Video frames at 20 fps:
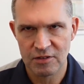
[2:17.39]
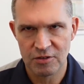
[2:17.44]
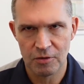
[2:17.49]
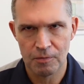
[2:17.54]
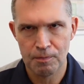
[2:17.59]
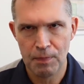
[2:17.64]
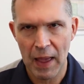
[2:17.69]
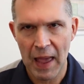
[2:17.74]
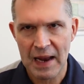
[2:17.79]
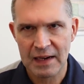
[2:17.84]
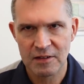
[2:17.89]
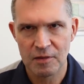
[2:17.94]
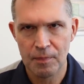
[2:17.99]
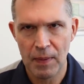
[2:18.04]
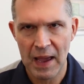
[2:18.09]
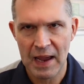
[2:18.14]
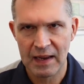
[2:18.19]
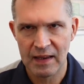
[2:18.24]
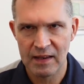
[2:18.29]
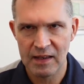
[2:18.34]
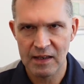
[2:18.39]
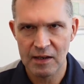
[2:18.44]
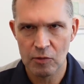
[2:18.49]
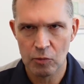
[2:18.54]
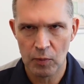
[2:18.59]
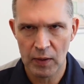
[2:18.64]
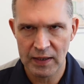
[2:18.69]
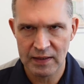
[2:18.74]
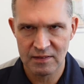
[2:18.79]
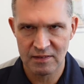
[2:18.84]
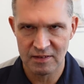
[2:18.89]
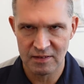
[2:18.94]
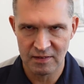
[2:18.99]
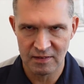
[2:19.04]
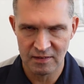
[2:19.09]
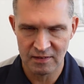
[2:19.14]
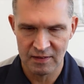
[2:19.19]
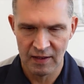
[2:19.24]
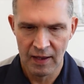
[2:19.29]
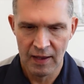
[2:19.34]
So back-to-back key
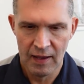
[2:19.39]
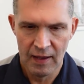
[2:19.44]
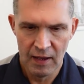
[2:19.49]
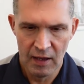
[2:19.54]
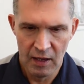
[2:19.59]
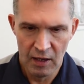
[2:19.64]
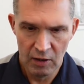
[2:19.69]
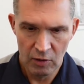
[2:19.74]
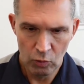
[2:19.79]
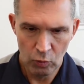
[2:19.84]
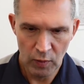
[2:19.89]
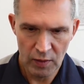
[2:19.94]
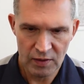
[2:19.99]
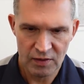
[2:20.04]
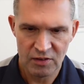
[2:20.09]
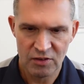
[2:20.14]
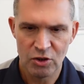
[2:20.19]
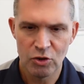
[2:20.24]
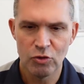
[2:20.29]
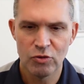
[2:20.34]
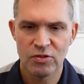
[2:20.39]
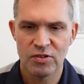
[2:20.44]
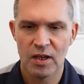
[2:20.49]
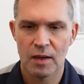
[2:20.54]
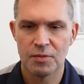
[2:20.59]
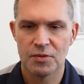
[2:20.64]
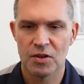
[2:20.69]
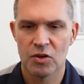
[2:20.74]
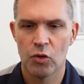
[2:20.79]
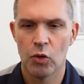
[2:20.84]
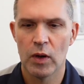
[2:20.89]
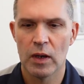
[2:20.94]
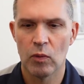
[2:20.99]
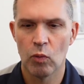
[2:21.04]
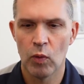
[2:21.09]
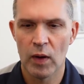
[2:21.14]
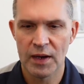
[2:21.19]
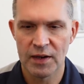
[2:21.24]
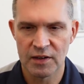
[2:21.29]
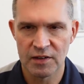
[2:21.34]
races with two
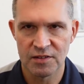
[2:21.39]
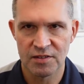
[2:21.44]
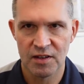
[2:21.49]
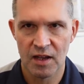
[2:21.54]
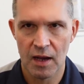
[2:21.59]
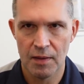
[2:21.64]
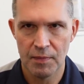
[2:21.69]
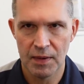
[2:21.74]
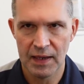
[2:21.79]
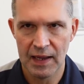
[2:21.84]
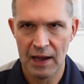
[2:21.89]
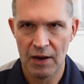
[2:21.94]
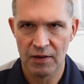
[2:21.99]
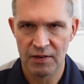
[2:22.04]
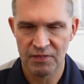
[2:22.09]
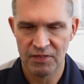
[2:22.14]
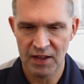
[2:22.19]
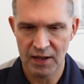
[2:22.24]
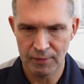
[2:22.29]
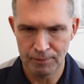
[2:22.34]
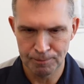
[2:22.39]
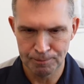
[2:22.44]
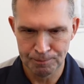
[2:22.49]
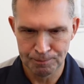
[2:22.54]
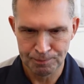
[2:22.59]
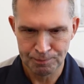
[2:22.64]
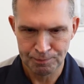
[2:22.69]
subsequent winners coming out of them.